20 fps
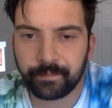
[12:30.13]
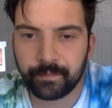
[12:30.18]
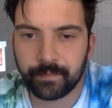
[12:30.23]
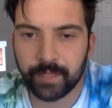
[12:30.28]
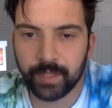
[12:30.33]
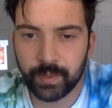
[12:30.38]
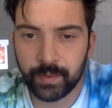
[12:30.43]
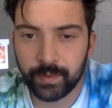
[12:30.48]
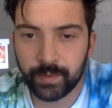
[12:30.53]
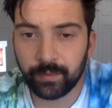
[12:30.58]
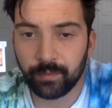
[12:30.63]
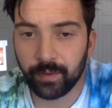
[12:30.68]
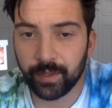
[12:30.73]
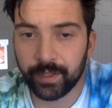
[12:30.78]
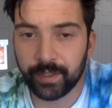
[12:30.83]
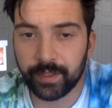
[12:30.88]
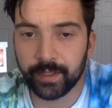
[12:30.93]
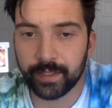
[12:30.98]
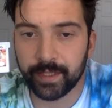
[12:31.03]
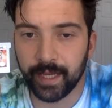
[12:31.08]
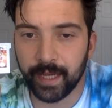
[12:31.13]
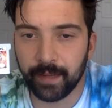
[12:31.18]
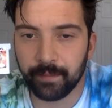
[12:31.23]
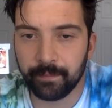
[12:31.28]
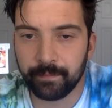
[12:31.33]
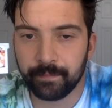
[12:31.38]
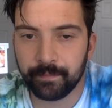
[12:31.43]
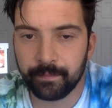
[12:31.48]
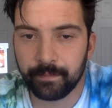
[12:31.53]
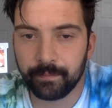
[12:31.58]
This is a really good game.
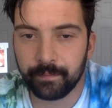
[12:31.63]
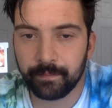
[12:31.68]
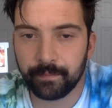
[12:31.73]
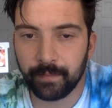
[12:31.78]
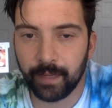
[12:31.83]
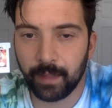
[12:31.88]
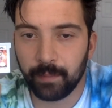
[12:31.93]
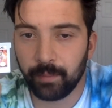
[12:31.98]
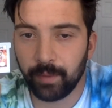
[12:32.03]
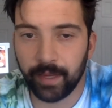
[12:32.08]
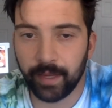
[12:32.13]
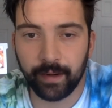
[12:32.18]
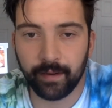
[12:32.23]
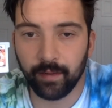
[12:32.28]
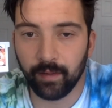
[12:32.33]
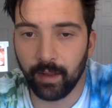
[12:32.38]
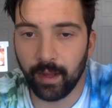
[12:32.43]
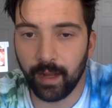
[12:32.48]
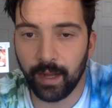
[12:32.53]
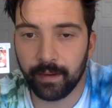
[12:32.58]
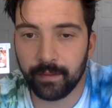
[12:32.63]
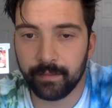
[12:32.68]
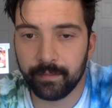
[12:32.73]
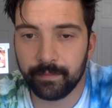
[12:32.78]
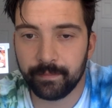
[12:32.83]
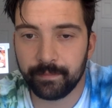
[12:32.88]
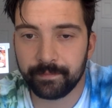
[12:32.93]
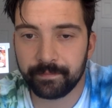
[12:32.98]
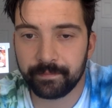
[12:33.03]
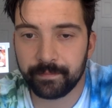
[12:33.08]
I played it a lot.
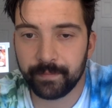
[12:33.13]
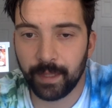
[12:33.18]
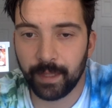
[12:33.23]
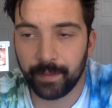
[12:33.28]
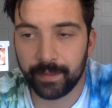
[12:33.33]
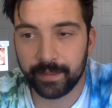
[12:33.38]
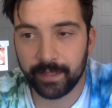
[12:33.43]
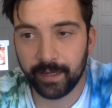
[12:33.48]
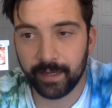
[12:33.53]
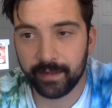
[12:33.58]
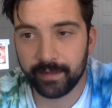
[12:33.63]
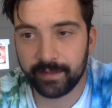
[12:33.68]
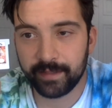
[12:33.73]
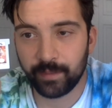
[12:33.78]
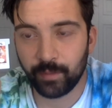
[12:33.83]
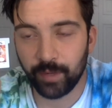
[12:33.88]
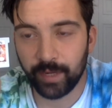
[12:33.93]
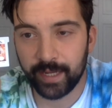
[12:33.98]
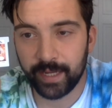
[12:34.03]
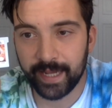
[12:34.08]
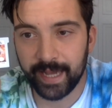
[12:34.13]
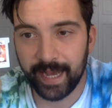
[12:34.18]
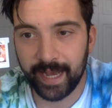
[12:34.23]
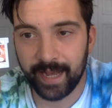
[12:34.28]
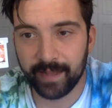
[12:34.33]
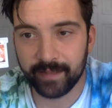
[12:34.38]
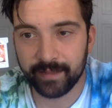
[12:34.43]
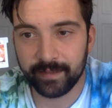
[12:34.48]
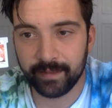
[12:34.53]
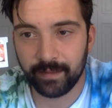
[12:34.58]
I'm excited to see what
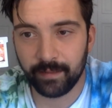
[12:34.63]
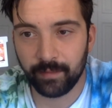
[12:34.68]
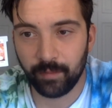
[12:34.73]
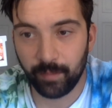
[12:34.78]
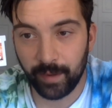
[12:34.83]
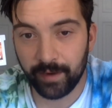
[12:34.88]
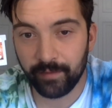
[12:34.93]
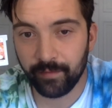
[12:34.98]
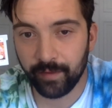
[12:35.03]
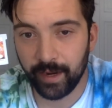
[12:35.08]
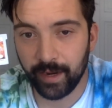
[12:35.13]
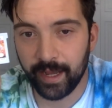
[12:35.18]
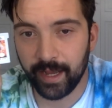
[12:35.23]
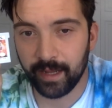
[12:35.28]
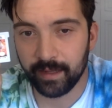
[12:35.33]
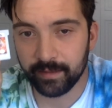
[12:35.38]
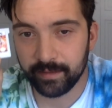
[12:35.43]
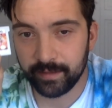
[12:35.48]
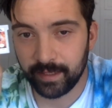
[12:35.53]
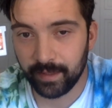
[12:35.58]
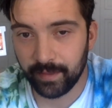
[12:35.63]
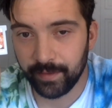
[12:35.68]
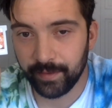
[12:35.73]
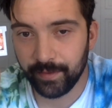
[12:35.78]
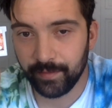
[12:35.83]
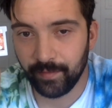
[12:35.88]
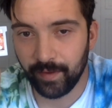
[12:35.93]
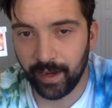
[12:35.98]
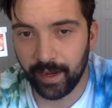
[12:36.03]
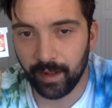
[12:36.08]
my friend has in
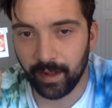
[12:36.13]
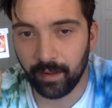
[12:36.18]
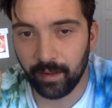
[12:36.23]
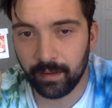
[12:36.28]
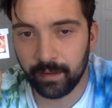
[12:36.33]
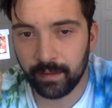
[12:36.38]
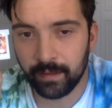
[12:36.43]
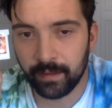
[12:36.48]
this file.